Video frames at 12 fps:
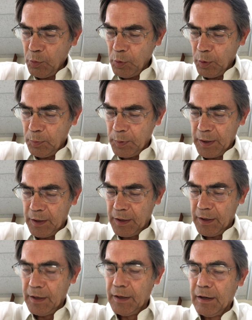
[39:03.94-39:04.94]
will
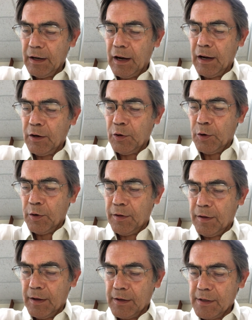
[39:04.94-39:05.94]
be
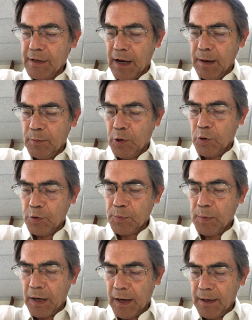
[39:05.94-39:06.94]
unearthed as time goes
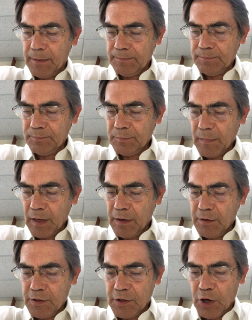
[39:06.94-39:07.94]
by.
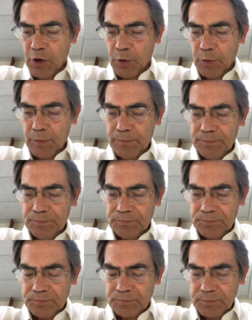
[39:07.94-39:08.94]
So,
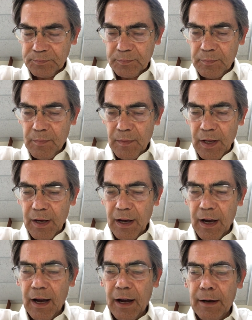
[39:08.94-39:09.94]

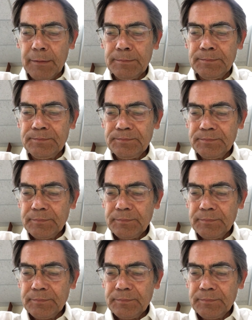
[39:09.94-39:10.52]
um,